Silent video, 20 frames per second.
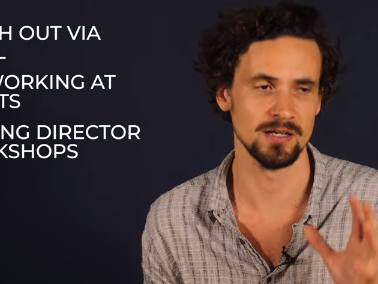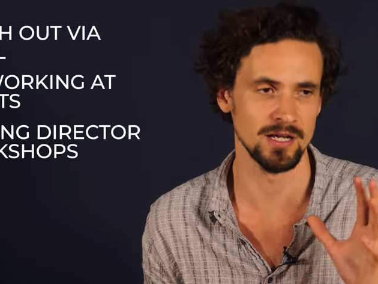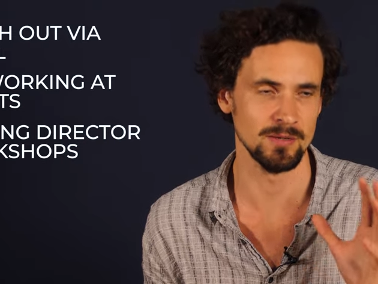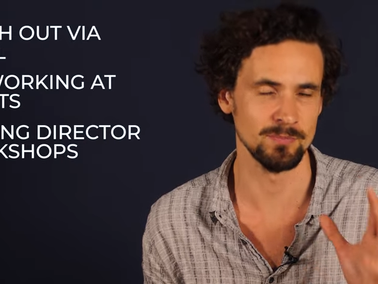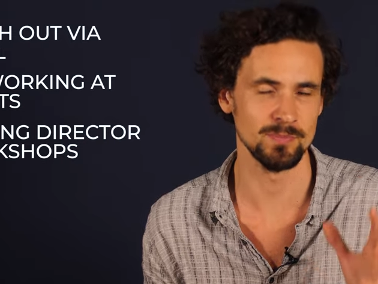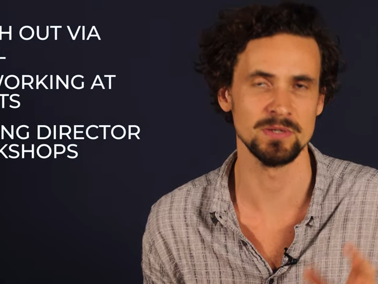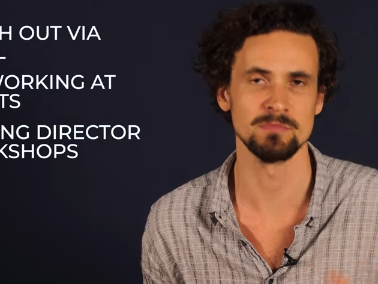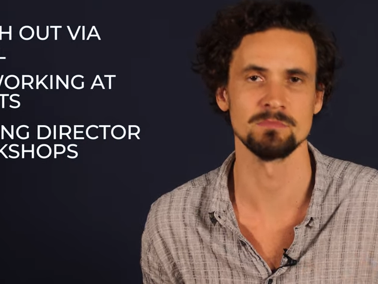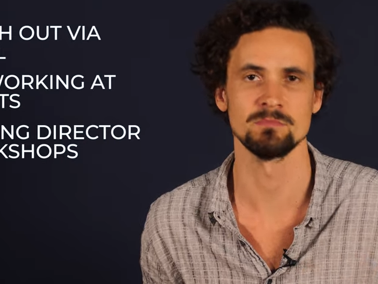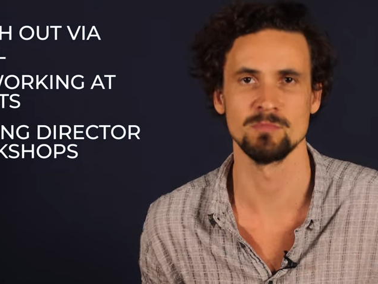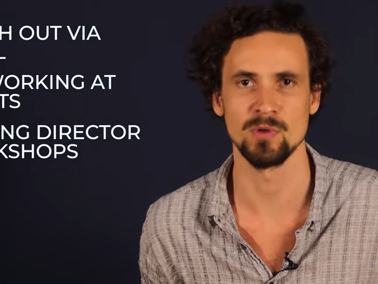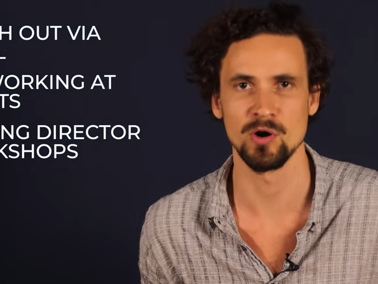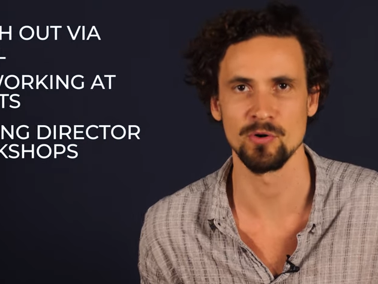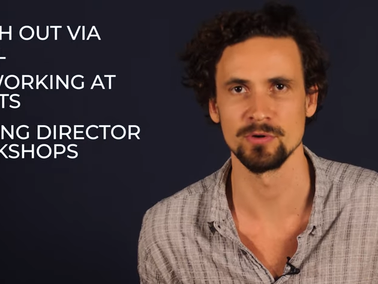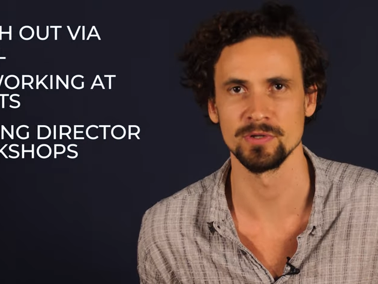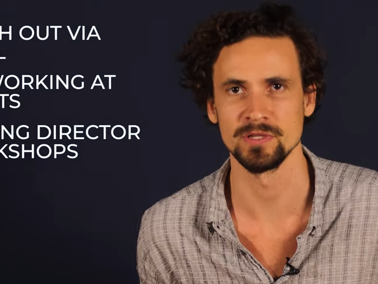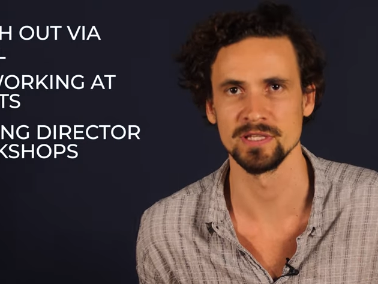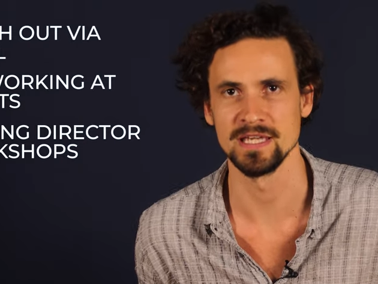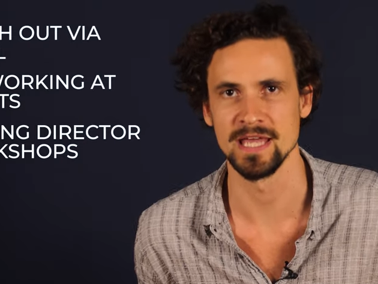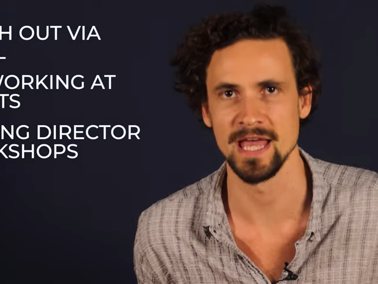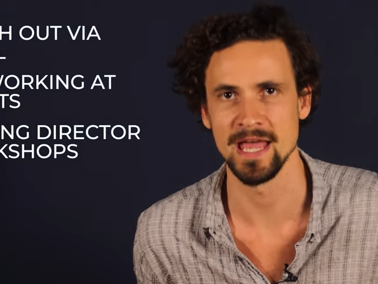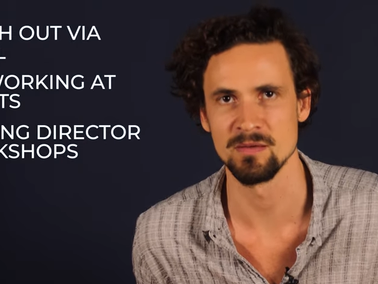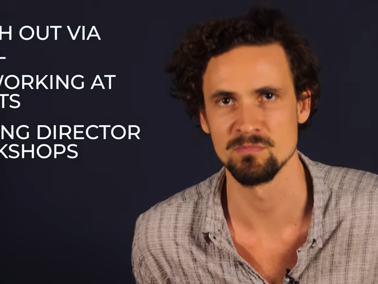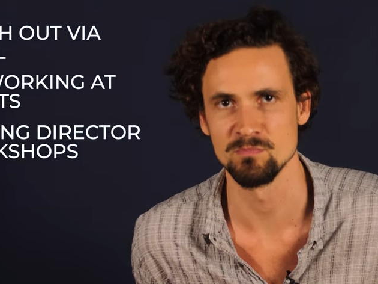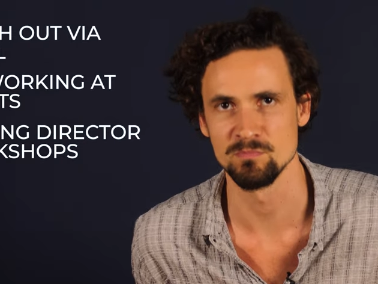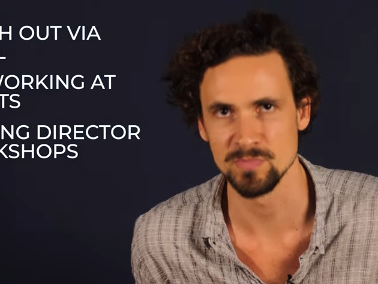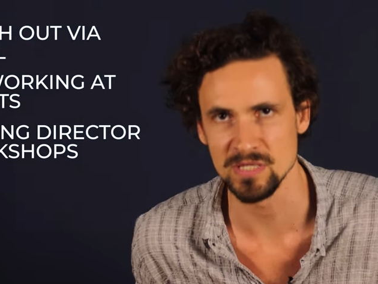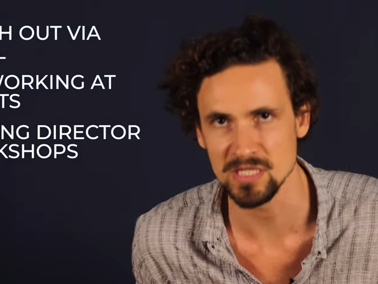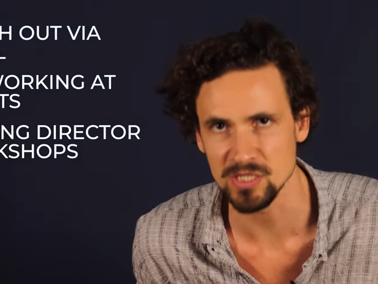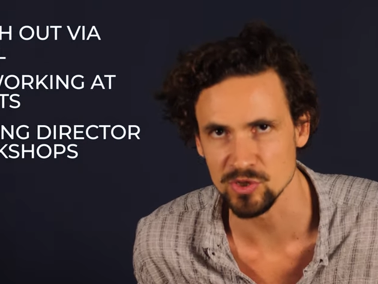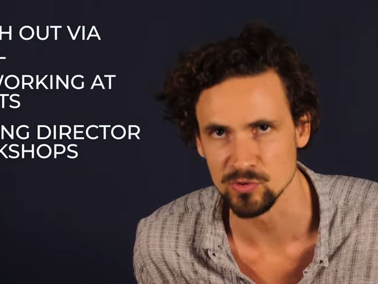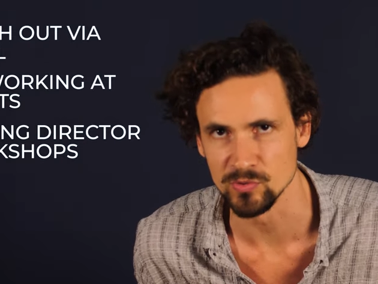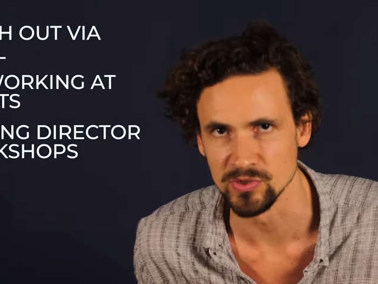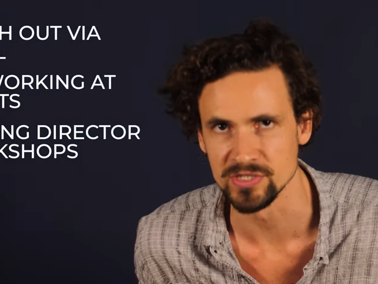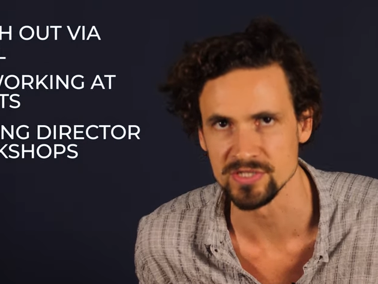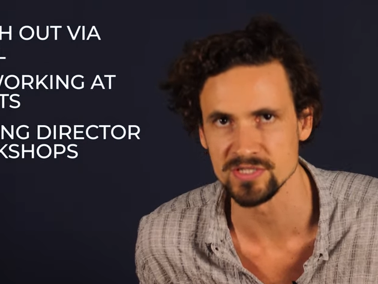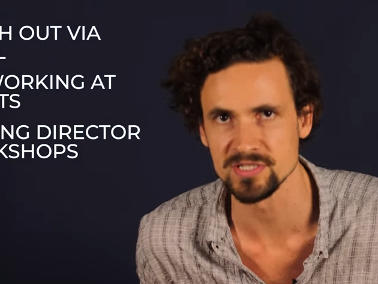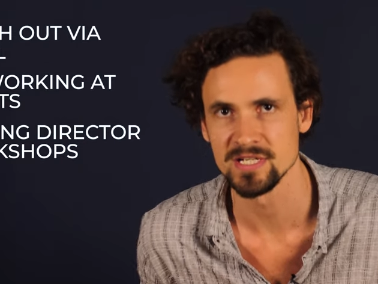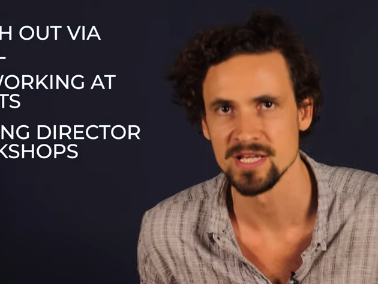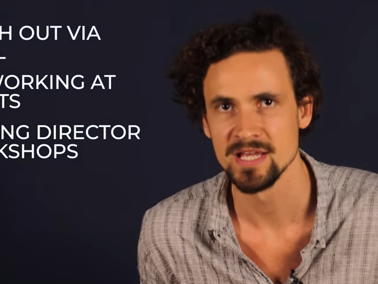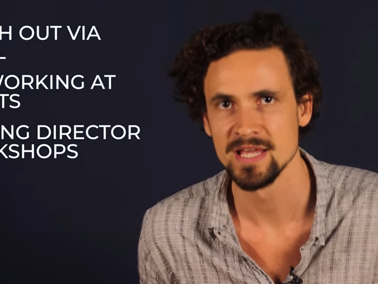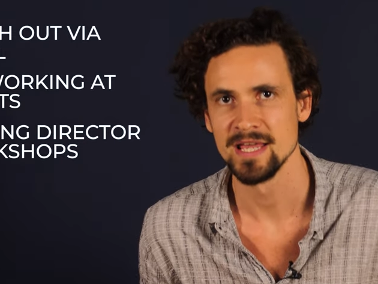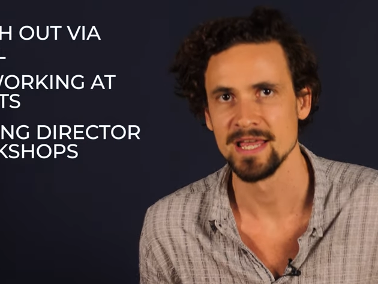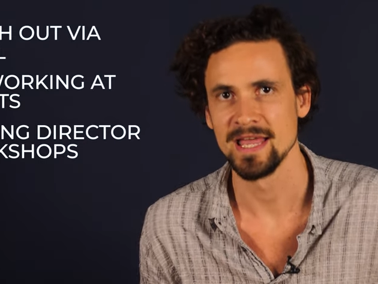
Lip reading: a bit morally ambiguous,